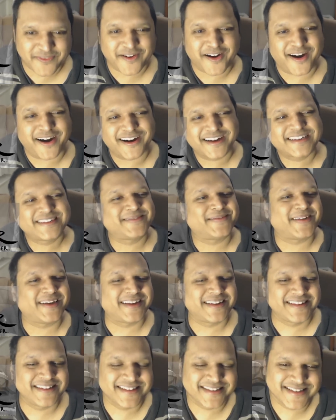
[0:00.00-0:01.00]
Fuck,
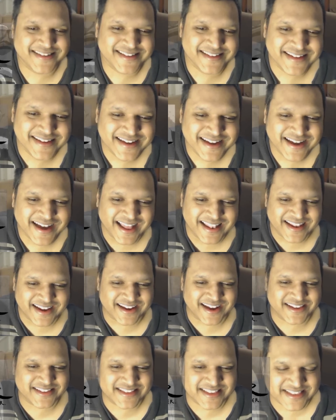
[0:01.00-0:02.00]
man. I
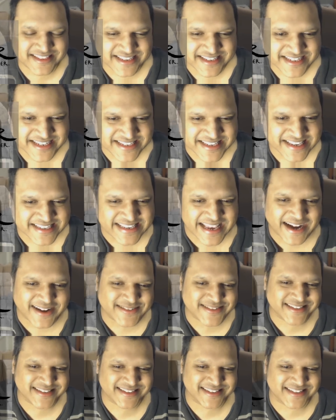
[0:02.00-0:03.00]
like how she says
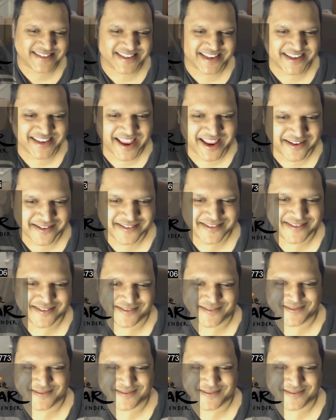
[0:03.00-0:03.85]
house, it's just a tent.